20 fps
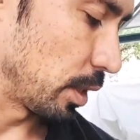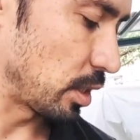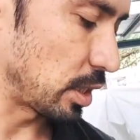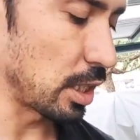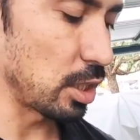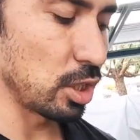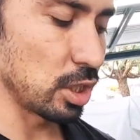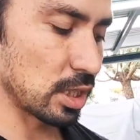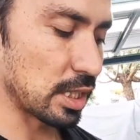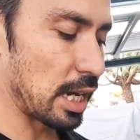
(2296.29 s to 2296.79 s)
let's
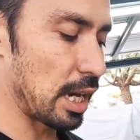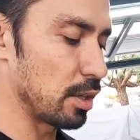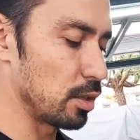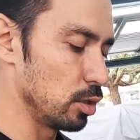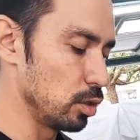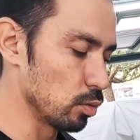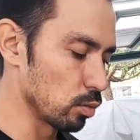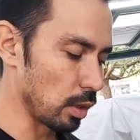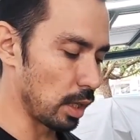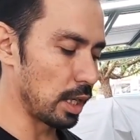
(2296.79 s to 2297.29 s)
say you just got
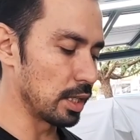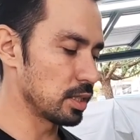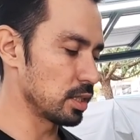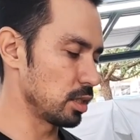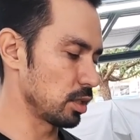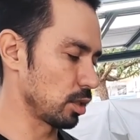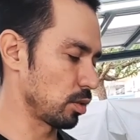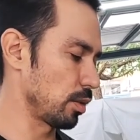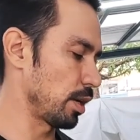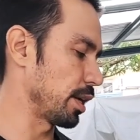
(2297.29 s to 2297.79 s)
new rods
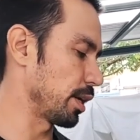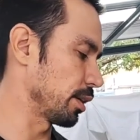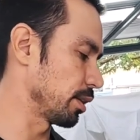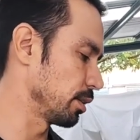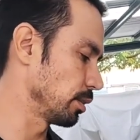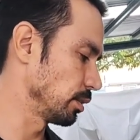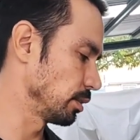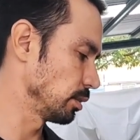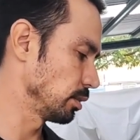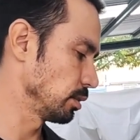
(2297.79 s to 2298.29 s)
and a
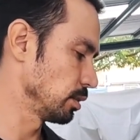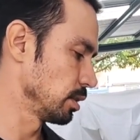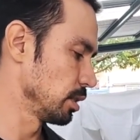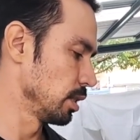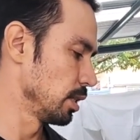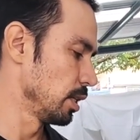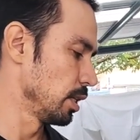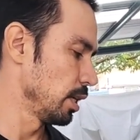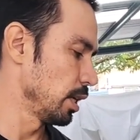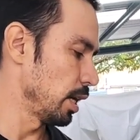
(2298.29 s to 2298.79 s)
crank,
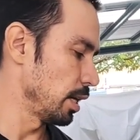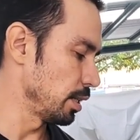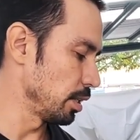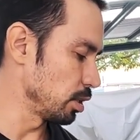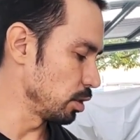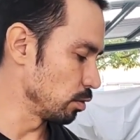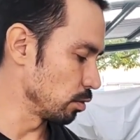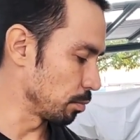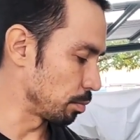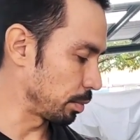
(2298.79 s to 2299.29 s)
and
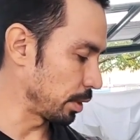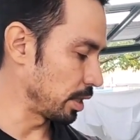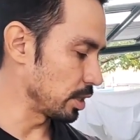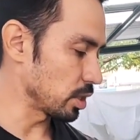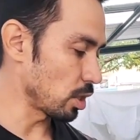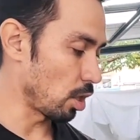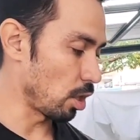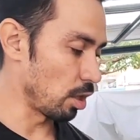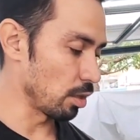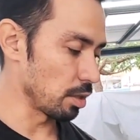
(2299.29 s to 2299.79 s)
then you
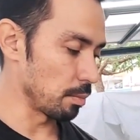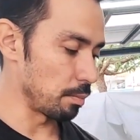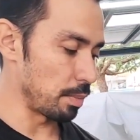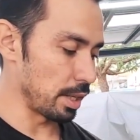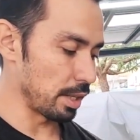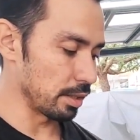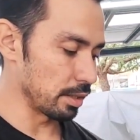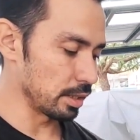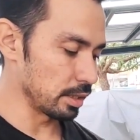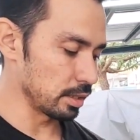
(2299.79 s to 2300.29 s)
replaced all the
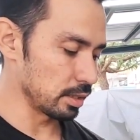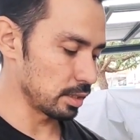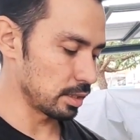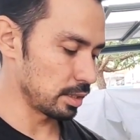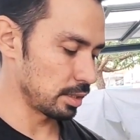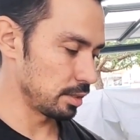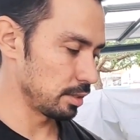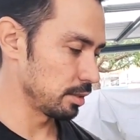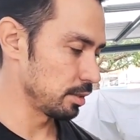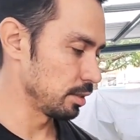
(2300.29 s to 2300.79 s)

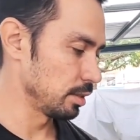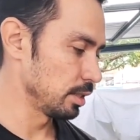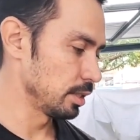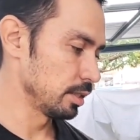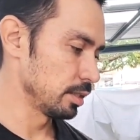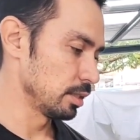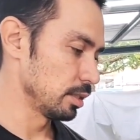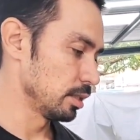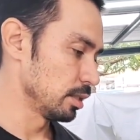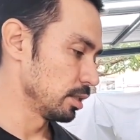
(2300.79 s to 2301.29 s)
bearings,
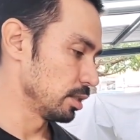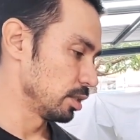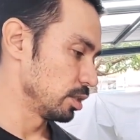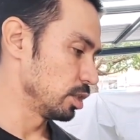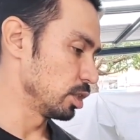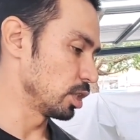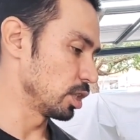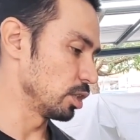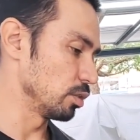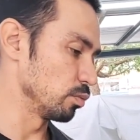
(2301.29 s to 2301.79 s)

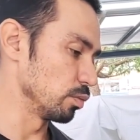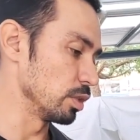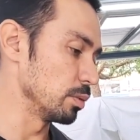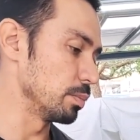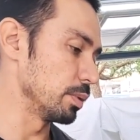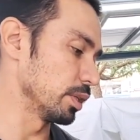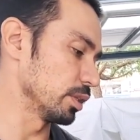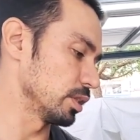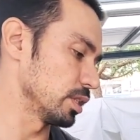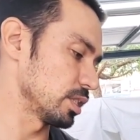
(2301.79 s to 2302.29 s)
you could
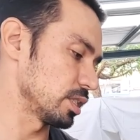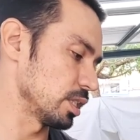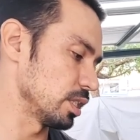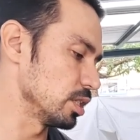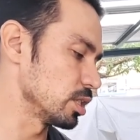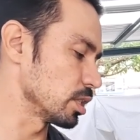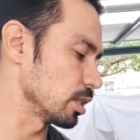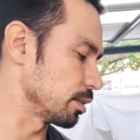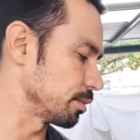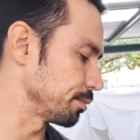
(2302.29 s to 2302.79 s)
rebuild this
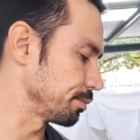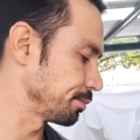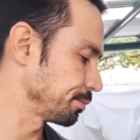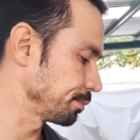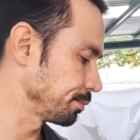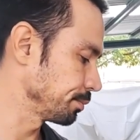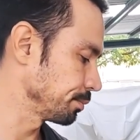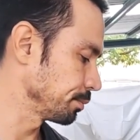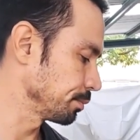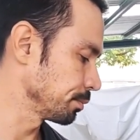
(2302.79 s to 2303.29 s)
engine.
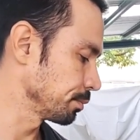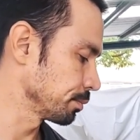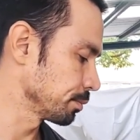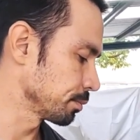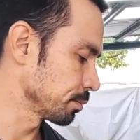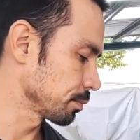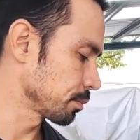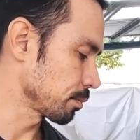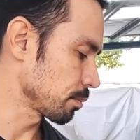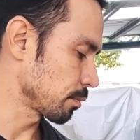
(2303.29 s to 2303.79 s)

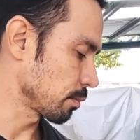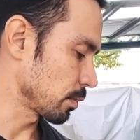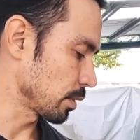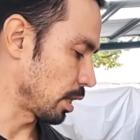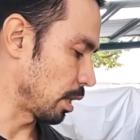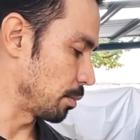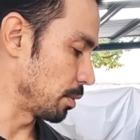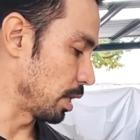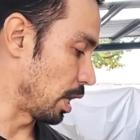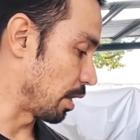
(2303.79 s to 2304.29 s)

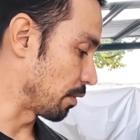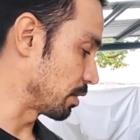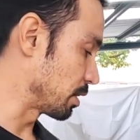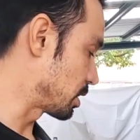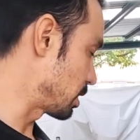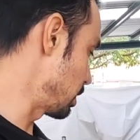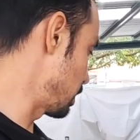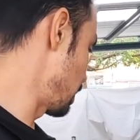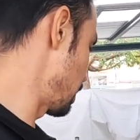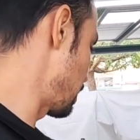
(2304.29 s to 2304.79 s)
I mean,
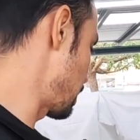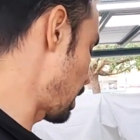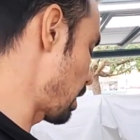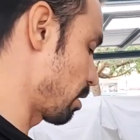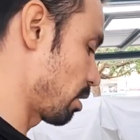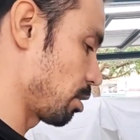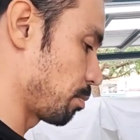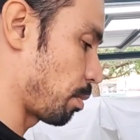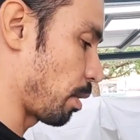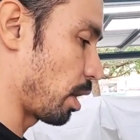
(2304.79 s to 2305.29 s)
obviously to
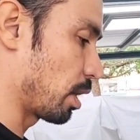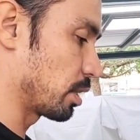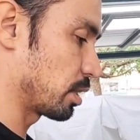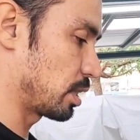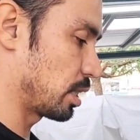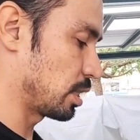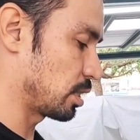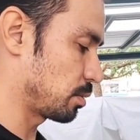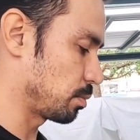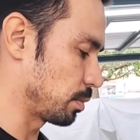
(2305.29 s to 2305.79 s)
tear it
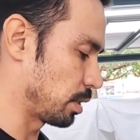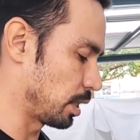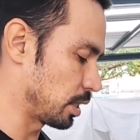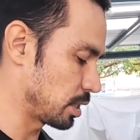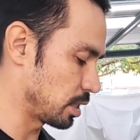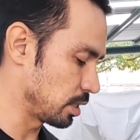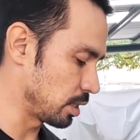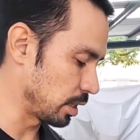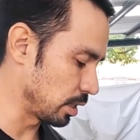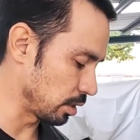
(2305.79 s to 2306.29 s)
apart this
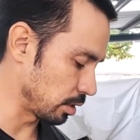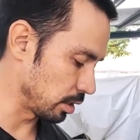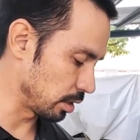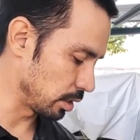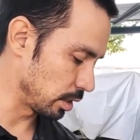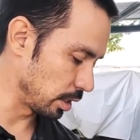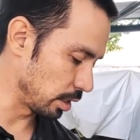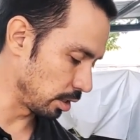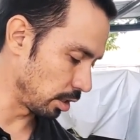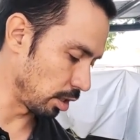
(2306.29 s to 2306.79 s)
much and then
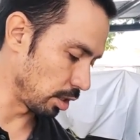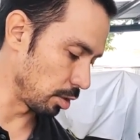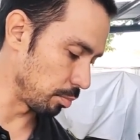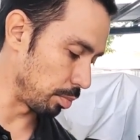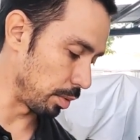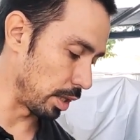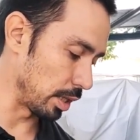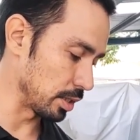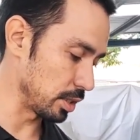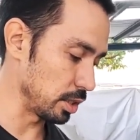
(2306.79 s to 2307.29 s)
get all the
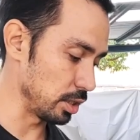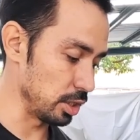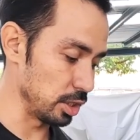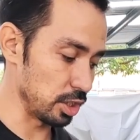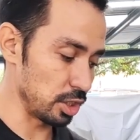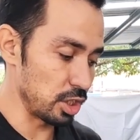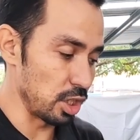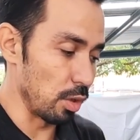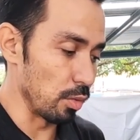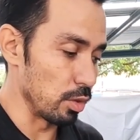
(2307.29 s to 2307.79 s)
parts, you
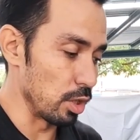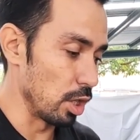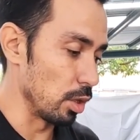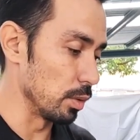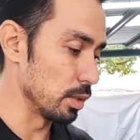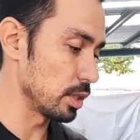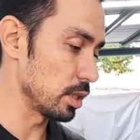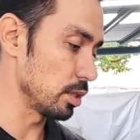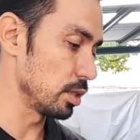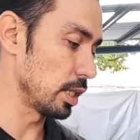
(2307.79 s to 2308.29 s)
just don't
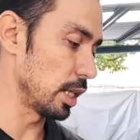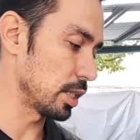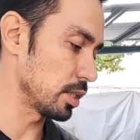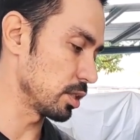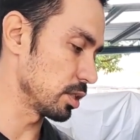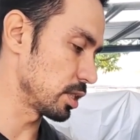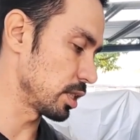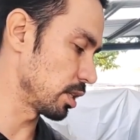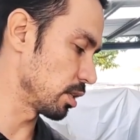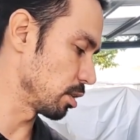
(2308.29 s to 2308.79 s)
know until you
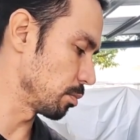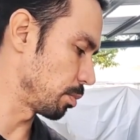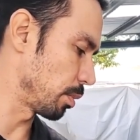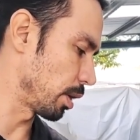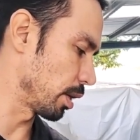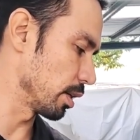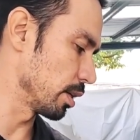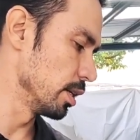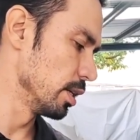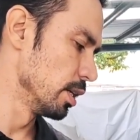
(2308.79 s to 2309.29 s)
actually tear it
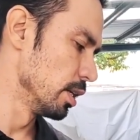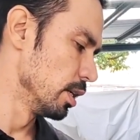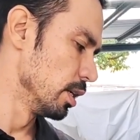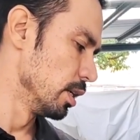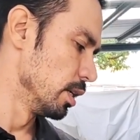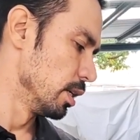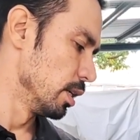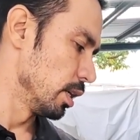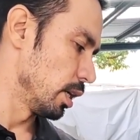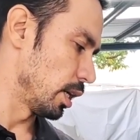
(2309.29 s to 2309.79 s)
apart.
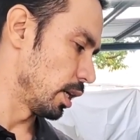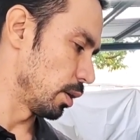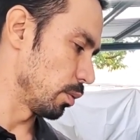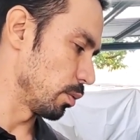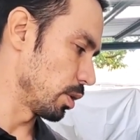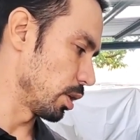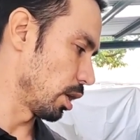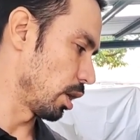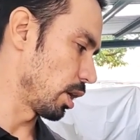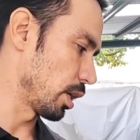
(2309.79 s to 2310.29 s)

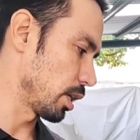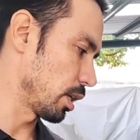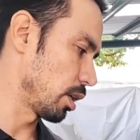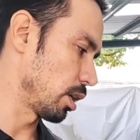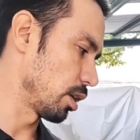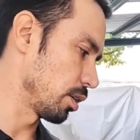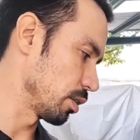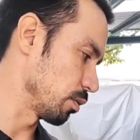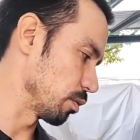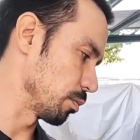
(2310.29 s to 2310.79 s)
We
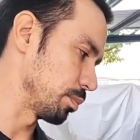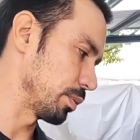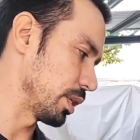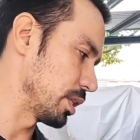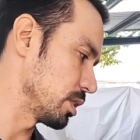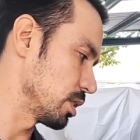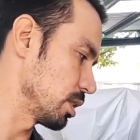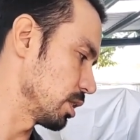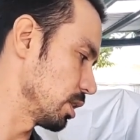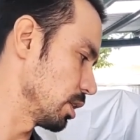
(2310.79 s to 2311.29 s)
already
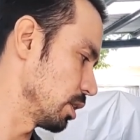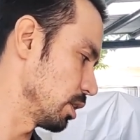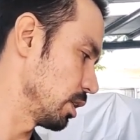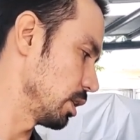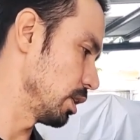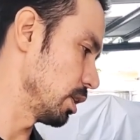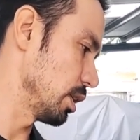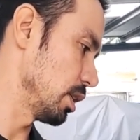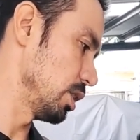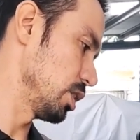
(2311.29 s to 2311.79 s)
replaced the